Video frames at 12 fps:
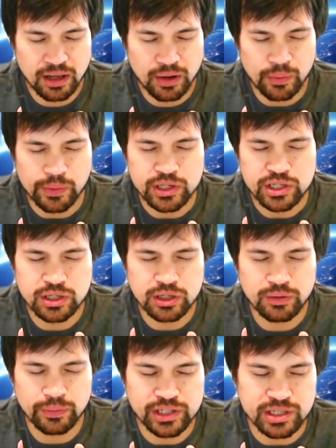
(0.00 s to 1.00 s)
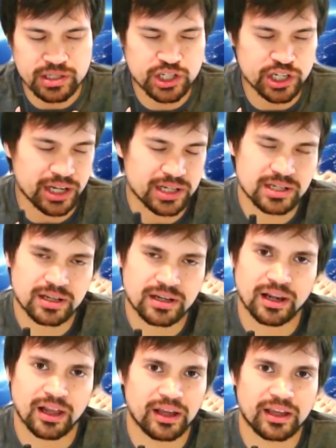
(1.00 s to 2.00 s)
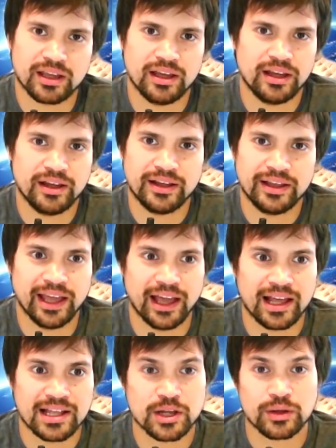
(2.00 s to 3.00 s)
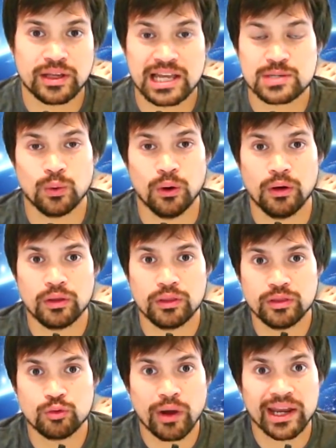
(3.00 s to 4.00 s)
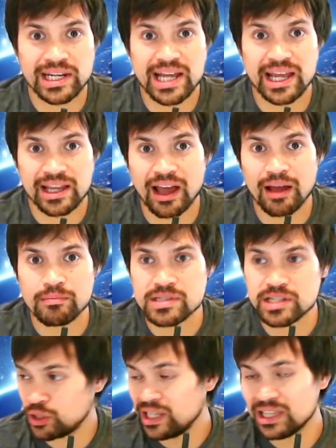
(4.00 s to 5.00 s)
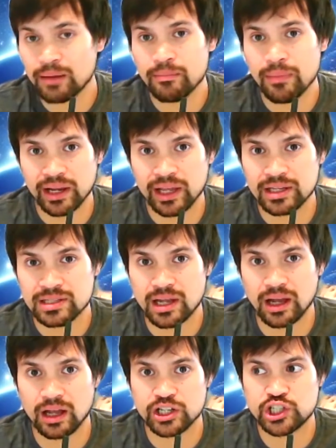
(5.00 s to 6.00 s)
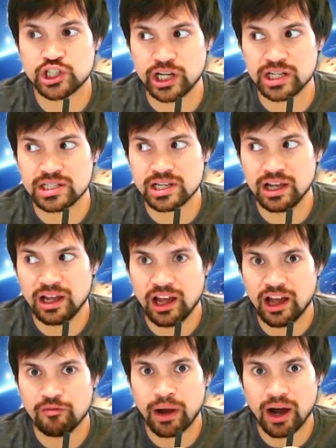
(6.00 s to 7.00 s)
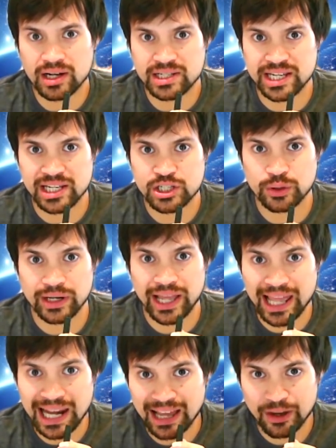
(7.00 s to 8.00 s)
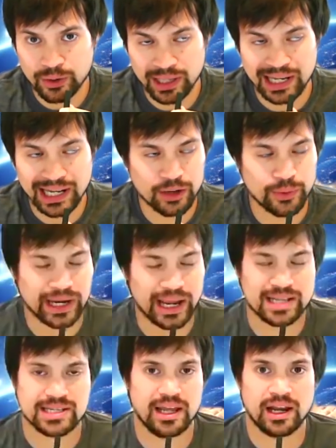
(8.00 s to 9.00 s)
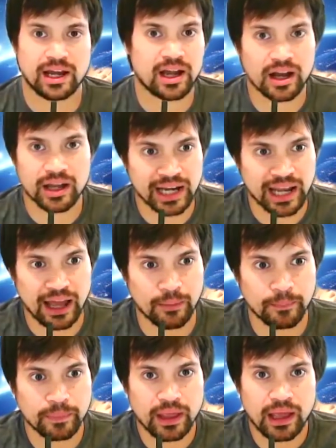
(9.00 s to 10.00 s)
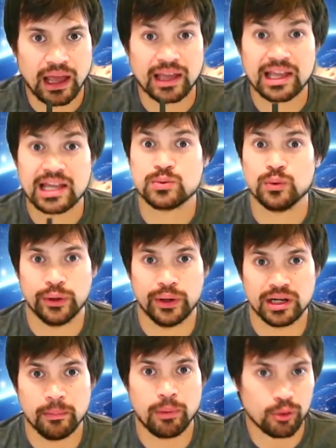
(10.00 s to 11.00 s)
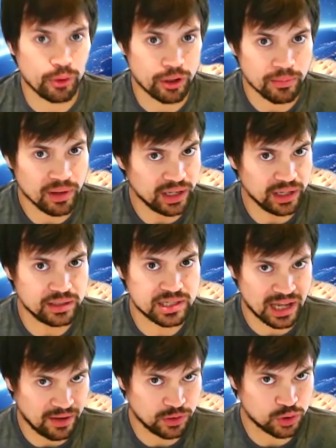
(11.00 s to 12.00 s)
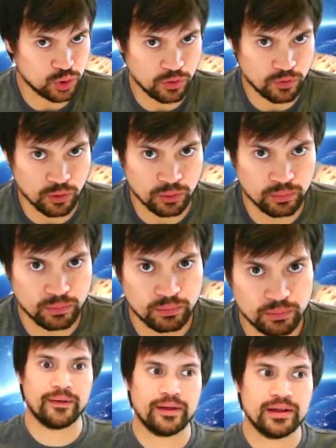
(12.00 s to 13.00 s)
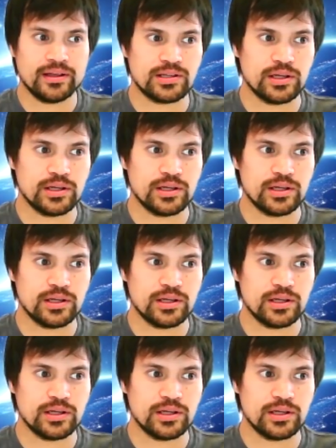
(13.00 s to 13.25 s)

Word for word: which which is shit. Like, yeah. And so guess what? The rainy day comes, you need that money. And I like, ah, oh, shit. I've parked it into an illiquid asset. I can't get it out. And guess what? You end up borrowing money to cover the shortfall. So